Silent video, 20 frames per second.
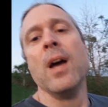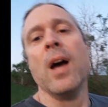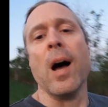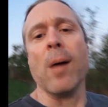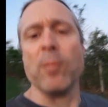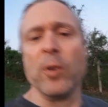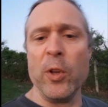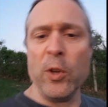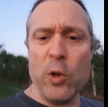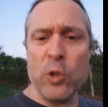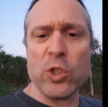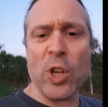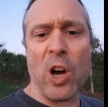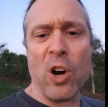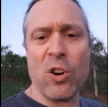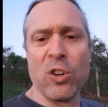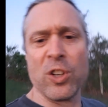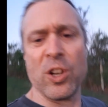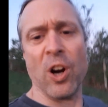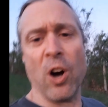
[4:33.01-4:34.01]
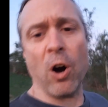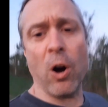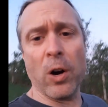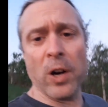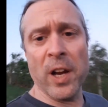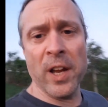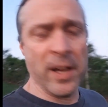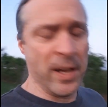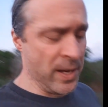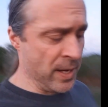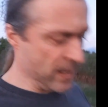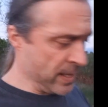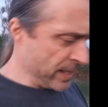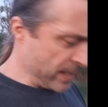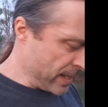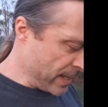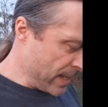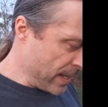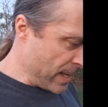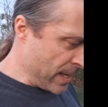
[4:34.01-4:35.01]
I'm going to use Hong Kong
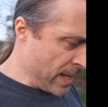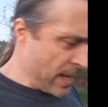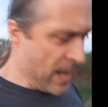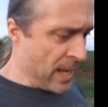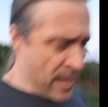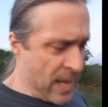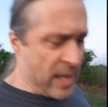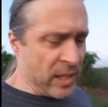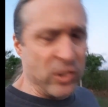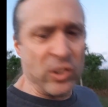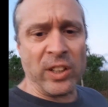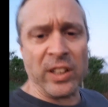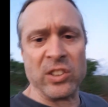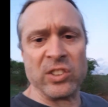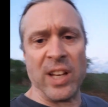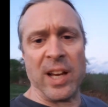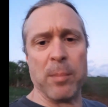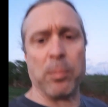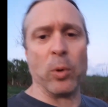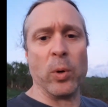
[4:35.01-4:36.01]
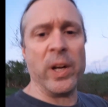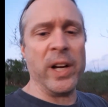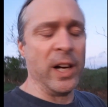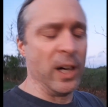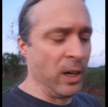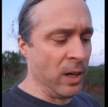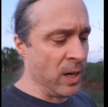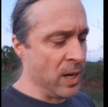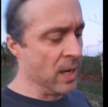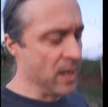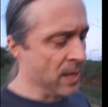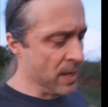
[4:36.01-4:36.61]
as an example here.